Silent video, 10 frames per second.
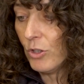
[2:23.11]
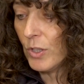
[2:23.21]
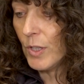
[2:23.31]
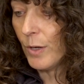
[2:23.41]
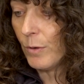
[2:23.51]

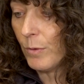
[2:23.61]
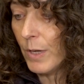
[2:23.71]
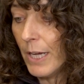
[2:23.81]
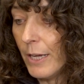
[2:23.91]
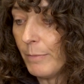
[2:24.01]

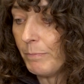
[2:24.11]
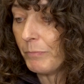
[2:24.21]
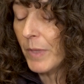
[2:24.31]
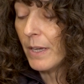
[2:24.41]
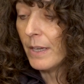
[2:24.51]

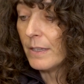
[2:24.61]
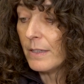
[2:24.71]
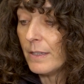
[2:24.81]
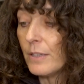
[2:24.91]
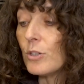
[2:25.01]
So
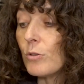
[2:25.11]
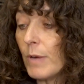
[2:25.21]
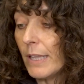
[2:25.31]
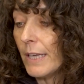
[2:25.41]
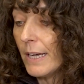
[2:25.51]

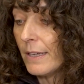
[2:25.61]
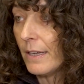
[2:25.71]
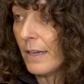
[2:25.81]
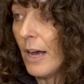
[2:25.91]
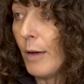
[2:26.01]
Cinderella,
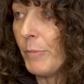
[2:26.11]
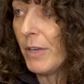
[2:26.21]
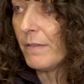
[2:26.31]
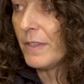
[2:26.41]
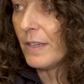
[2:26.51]
a
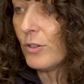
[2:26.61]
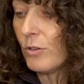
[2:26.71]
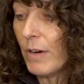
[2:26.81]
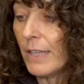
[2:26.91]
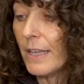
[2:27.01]
copy of
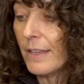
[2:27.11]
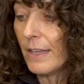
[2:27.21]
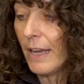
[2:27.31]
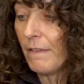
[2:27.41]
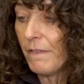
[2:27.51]
Cinderella
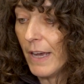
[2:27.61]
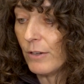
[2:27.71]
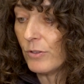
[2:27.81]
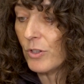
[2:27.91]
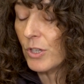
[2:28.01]
that I
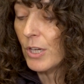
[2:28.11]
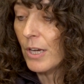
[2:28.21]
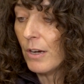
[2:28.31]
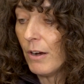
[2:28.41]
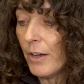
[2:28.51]
found
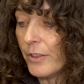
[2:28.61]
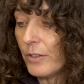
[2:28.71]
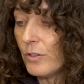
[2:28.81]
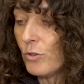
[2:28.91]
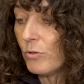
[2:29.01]
on the
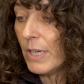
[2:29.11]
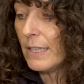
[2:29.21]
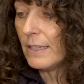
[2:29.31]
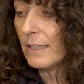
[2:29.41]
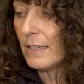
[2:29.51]

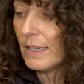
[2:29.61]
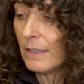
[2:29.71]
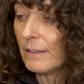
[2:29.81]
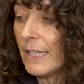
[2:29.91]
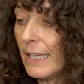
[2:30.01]
street in
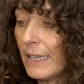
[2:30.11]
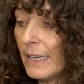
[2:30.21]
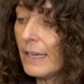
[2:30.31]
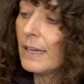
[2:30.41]
Italy,